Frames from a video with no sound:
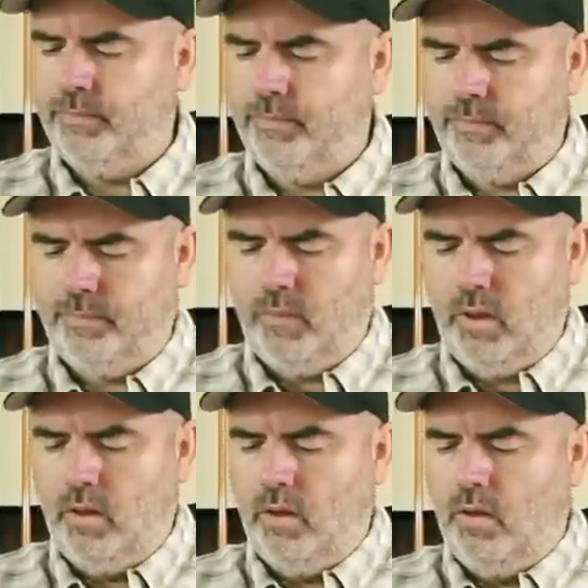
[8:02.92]

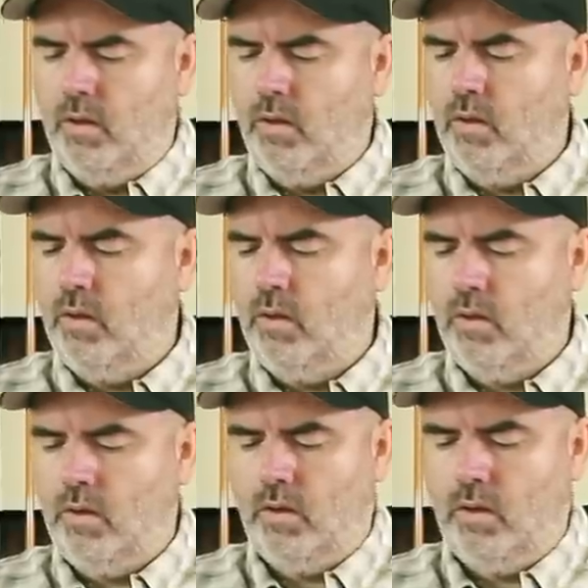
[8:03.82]
Nothing is said.